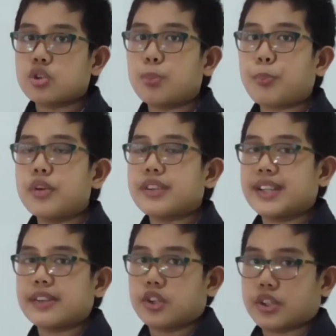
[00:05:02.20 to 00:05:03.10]
2 points in
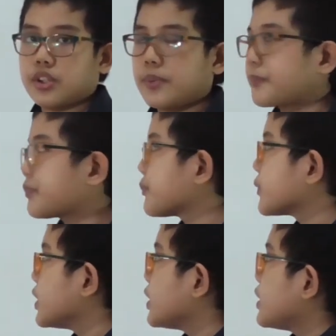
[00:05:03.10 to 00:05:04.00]
a circle.
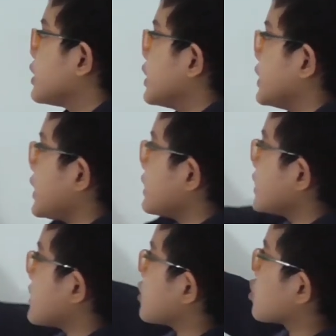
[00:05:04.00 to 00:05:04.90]
And then
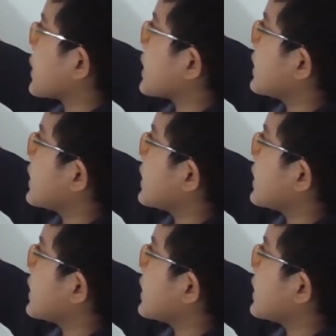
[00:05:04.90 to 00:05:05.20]
let's just make